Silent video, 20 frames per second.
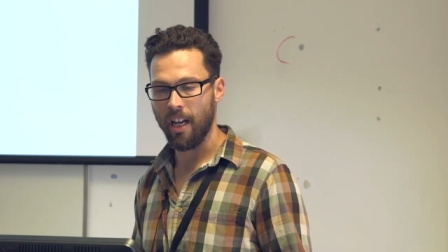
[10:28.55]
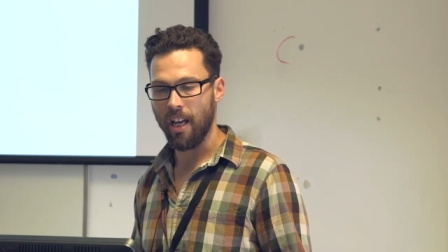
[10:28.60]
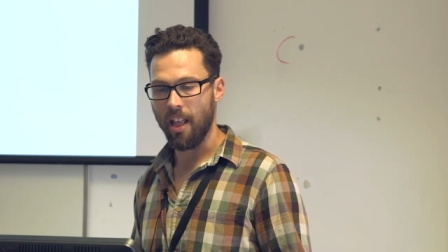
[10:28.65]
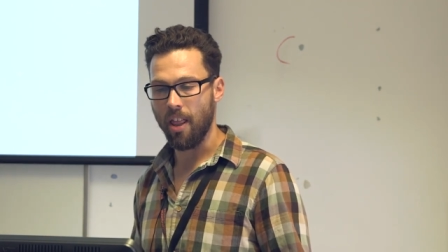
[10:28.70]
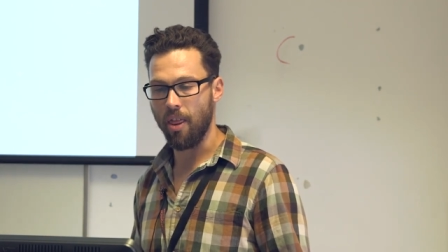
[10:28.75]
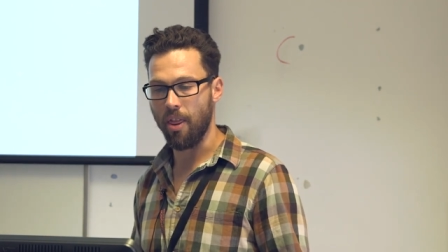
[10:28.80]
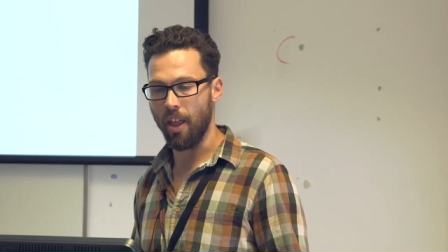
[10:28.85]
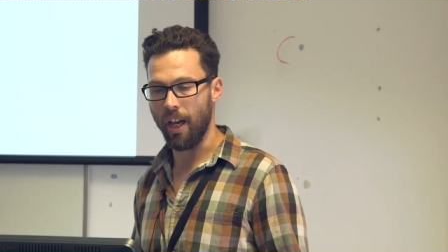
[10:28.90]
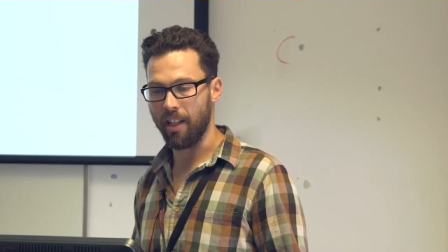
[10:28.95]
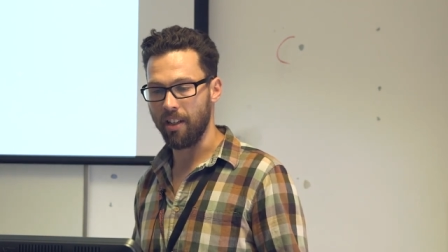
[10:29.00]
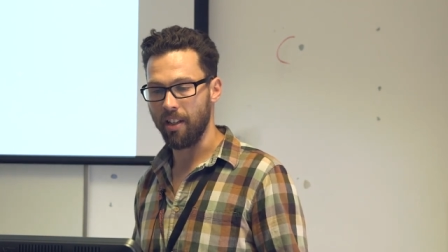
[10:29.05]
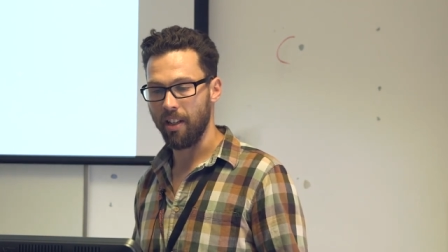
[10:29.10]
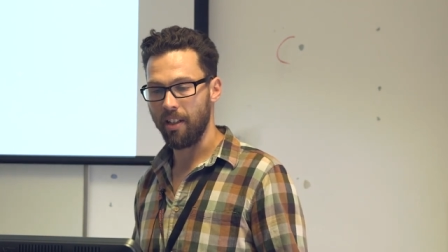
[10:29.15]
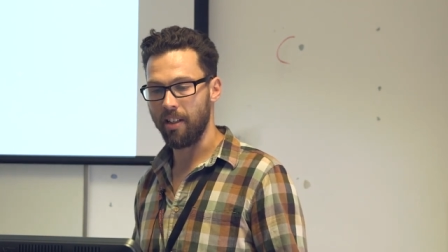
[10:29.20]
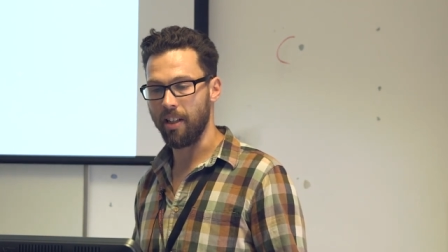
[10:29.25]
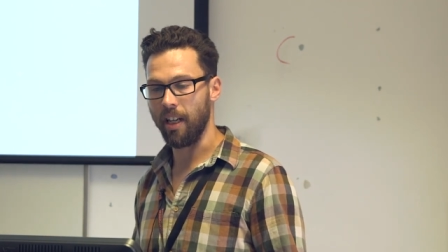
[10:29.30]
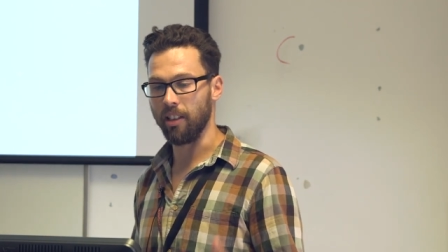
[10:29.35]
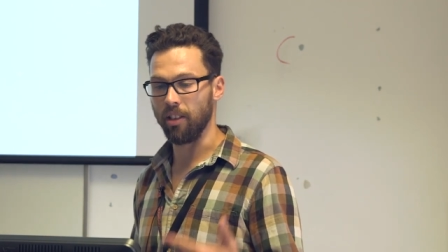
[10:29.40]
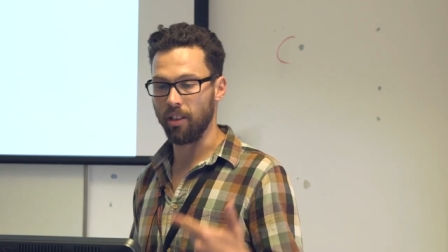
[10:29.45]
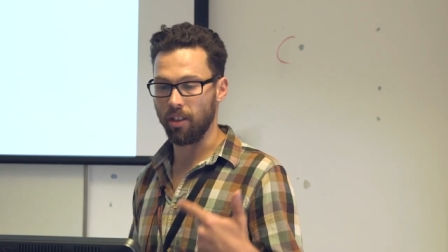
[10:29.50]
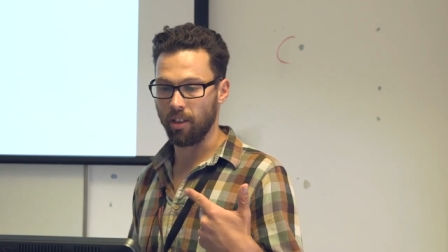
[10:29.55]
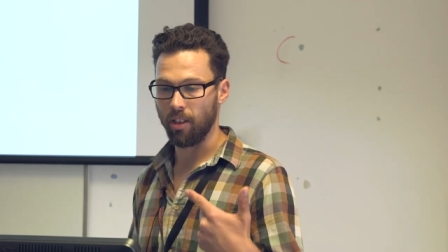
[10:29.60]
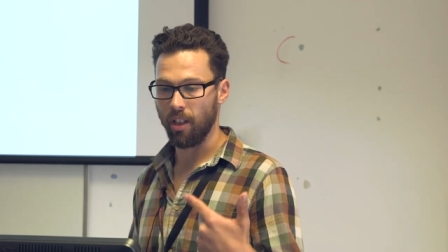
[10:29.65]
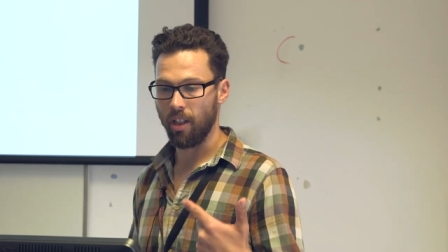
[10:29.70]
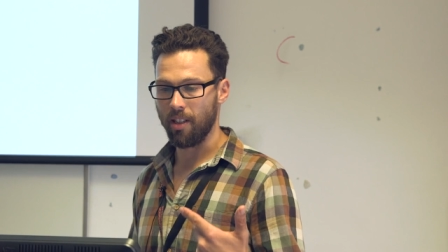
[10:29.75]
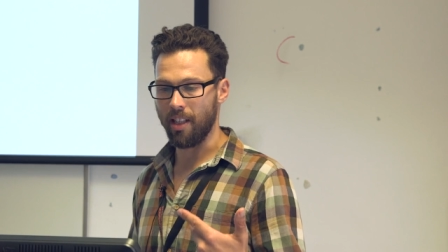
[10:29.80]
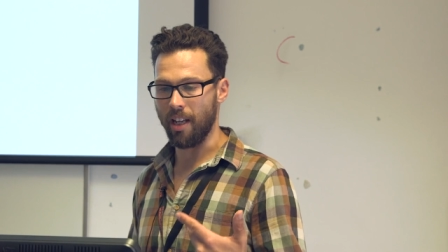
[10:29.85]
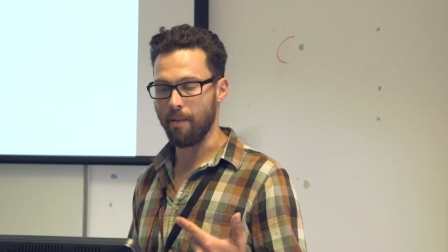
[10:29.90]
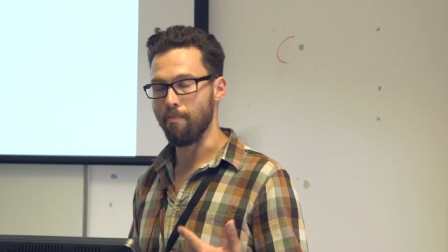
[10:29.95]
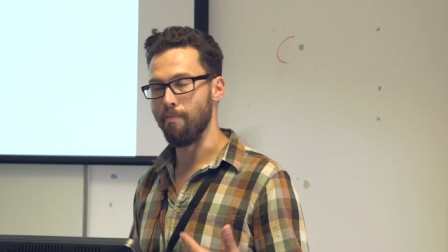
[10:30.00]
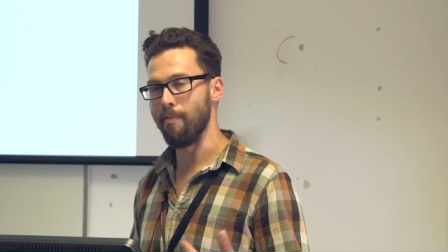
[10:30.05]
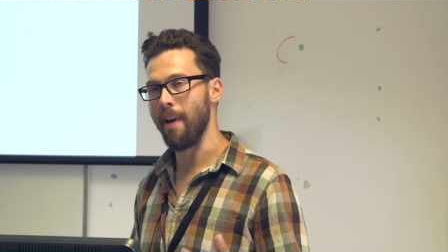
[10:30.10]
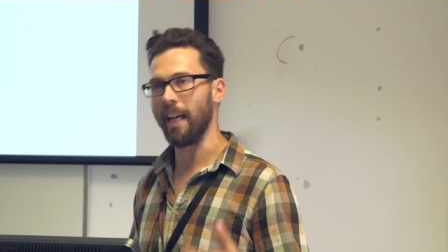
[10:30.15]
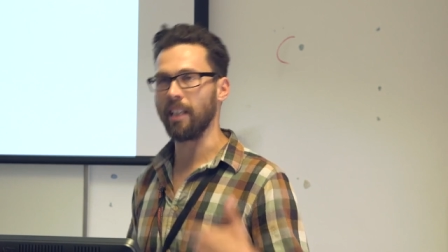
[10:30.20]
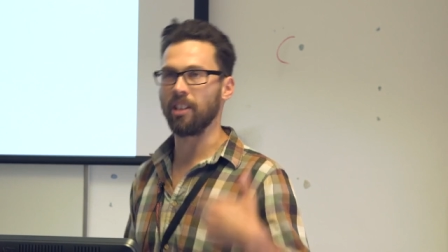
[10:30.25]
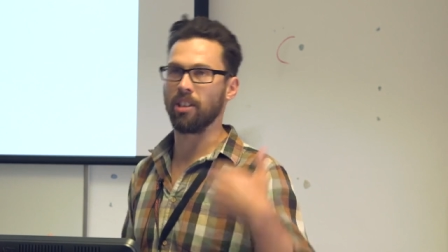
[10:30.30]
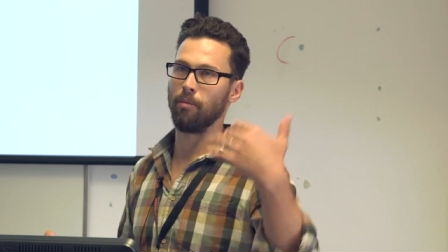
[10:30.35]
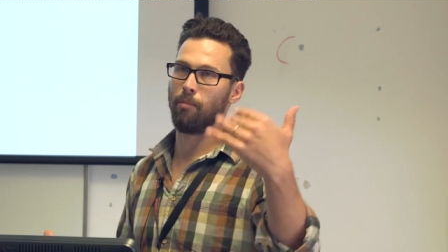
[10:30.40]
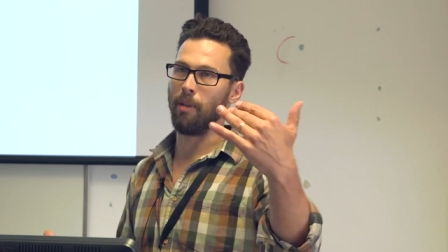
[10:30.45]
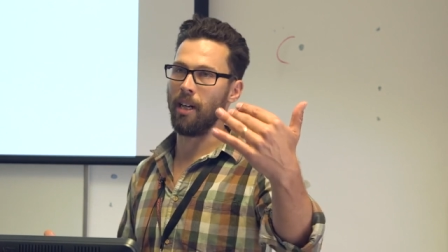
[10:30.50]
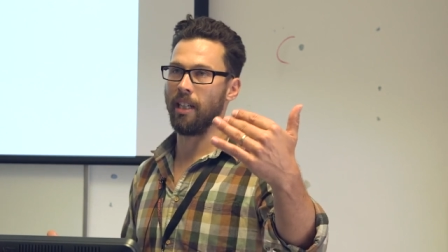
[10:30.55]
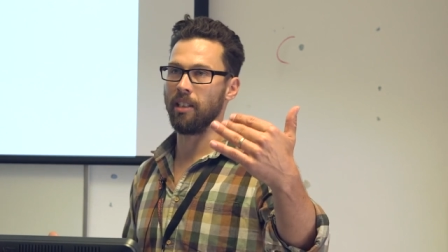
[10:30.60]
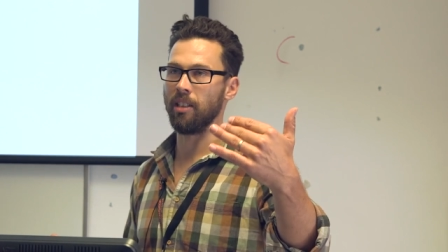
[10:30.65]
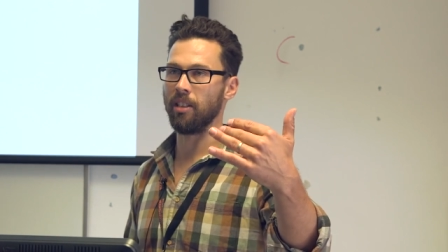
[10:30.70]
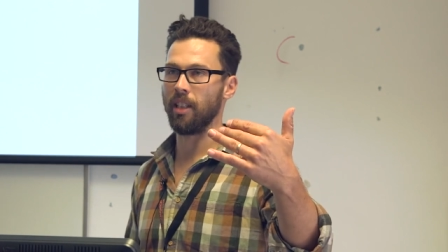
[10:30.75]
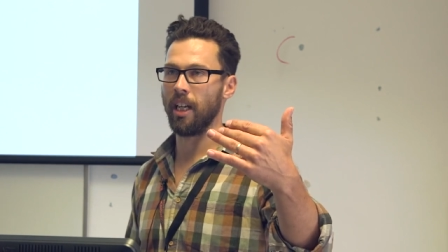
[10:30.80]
that maximizes